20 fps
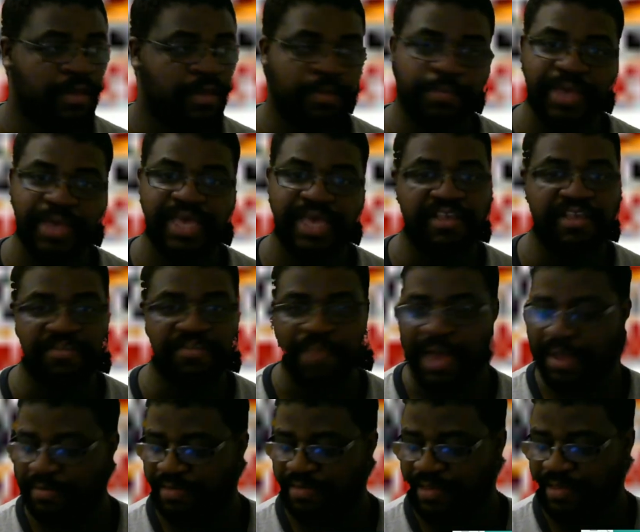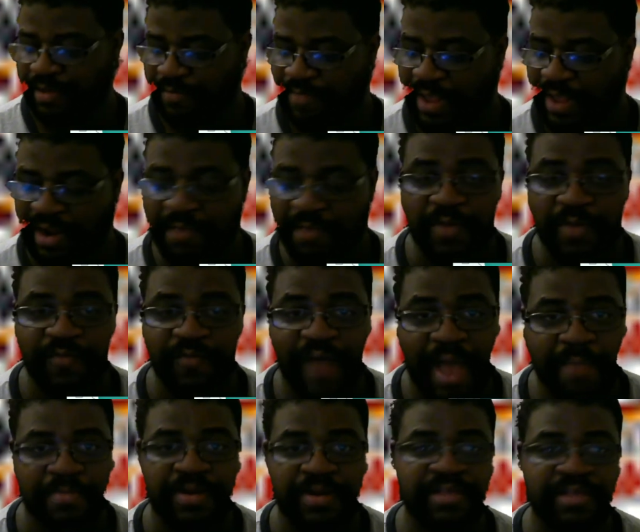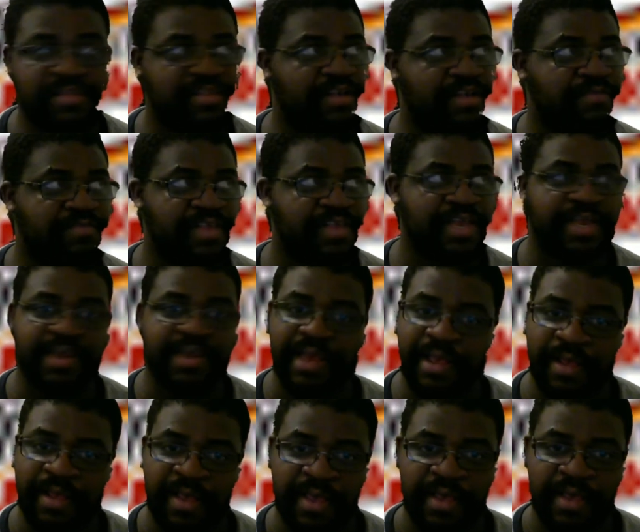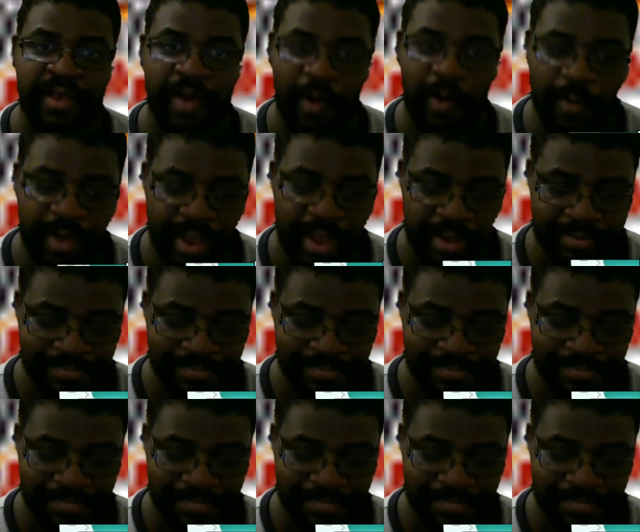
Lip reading: Big E's by himself. Now, they've been hyping this up, saying that, okay,